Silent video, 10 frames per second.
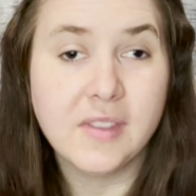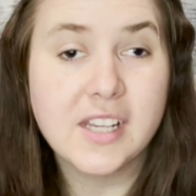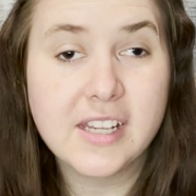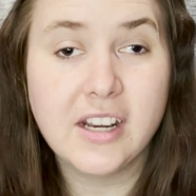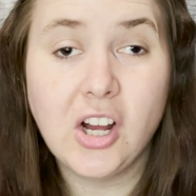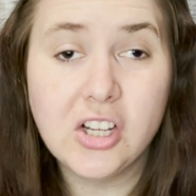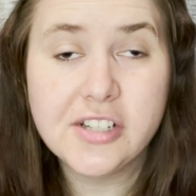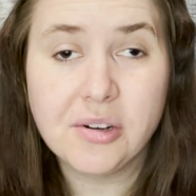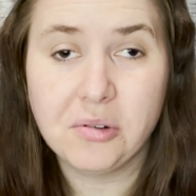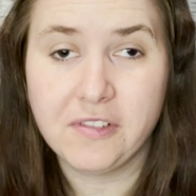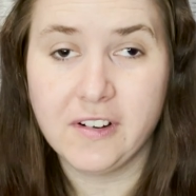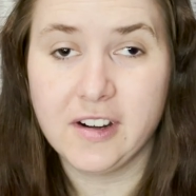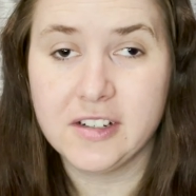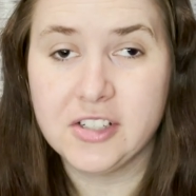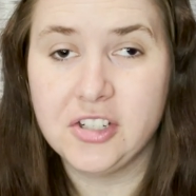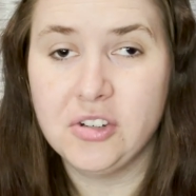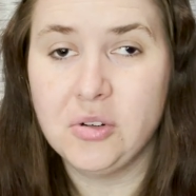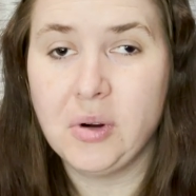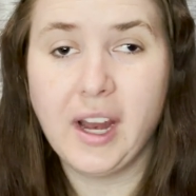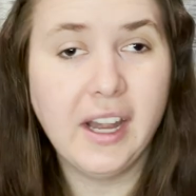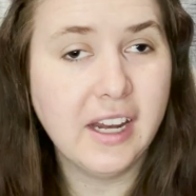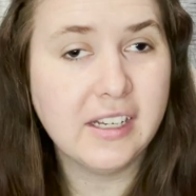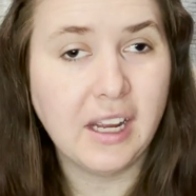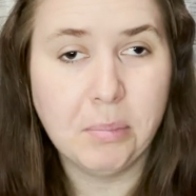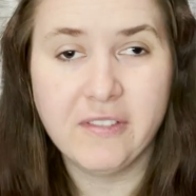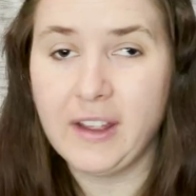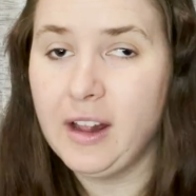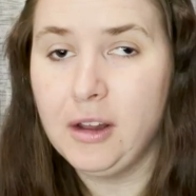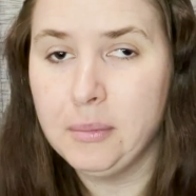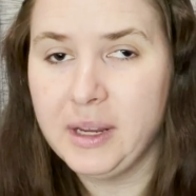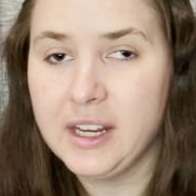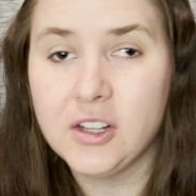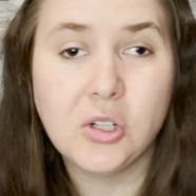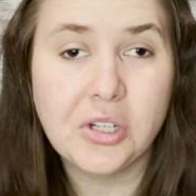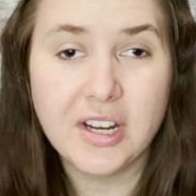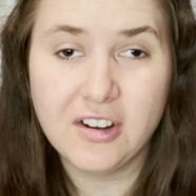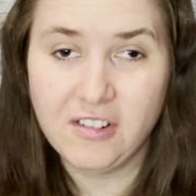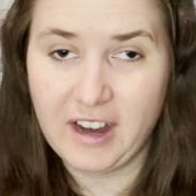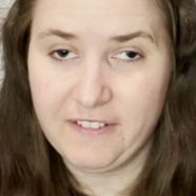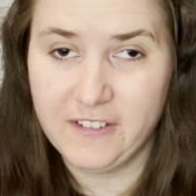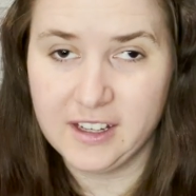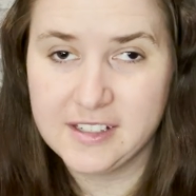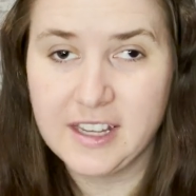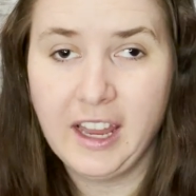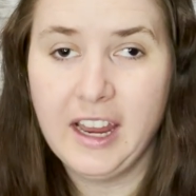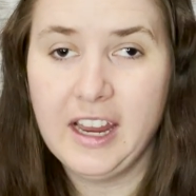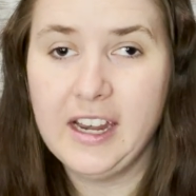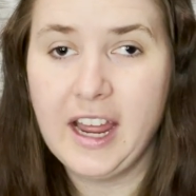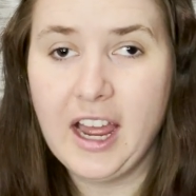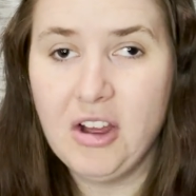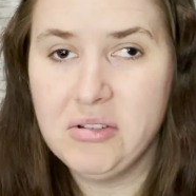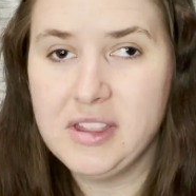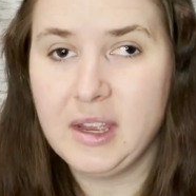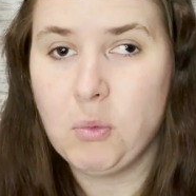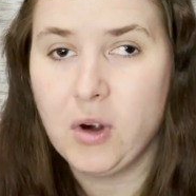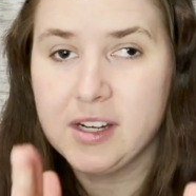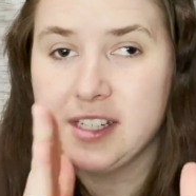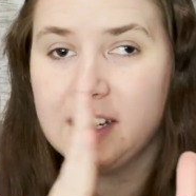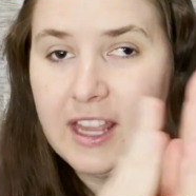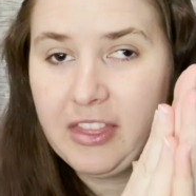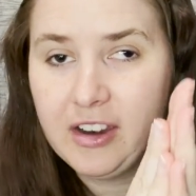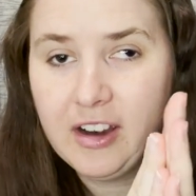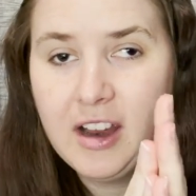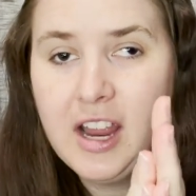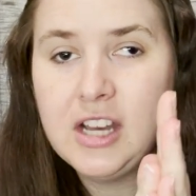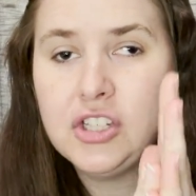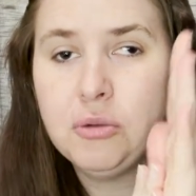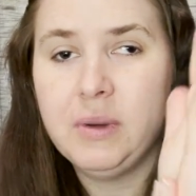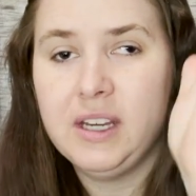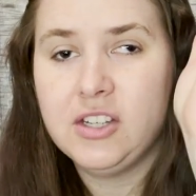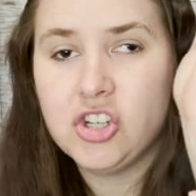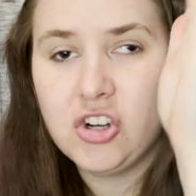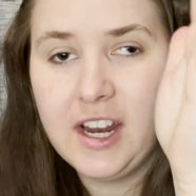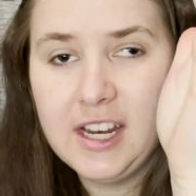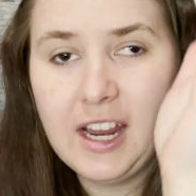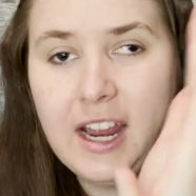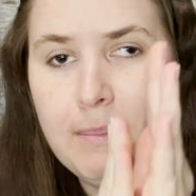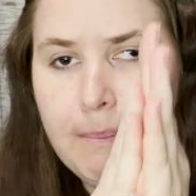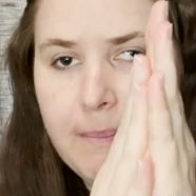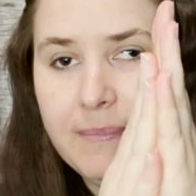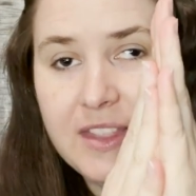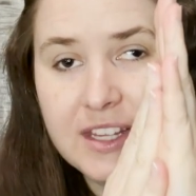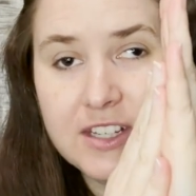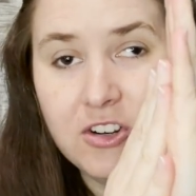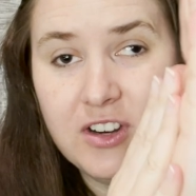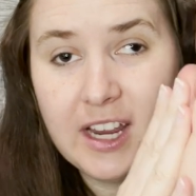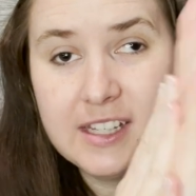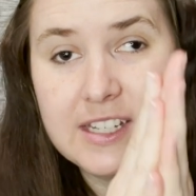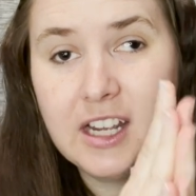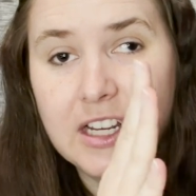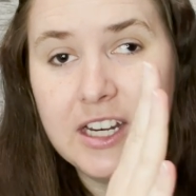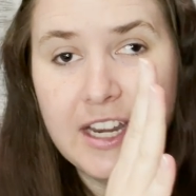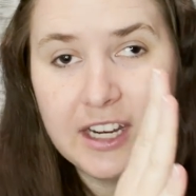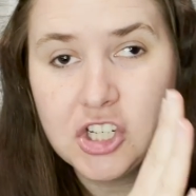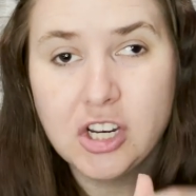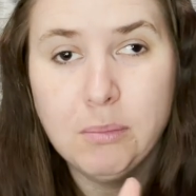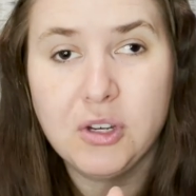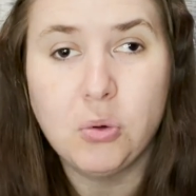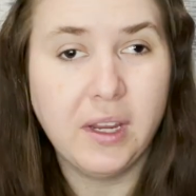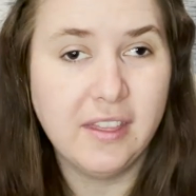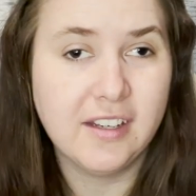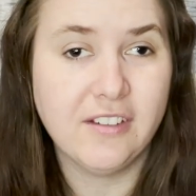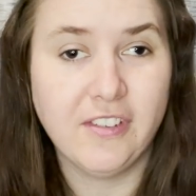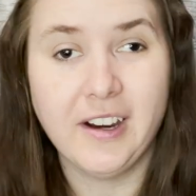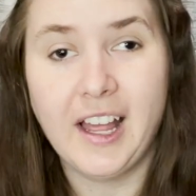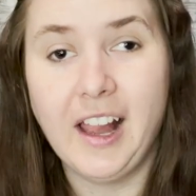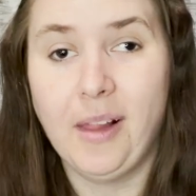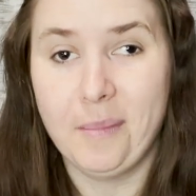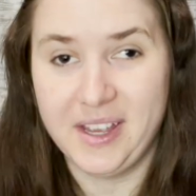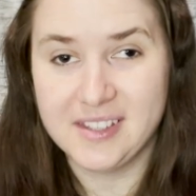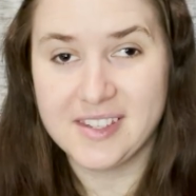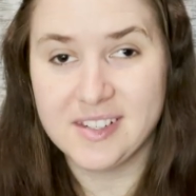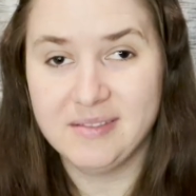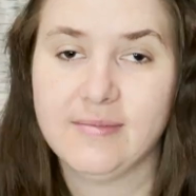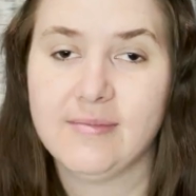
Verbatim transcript: This can also refer to any type of element, including graphics, and how they work together to be straight, and this creates a connection between the different elements.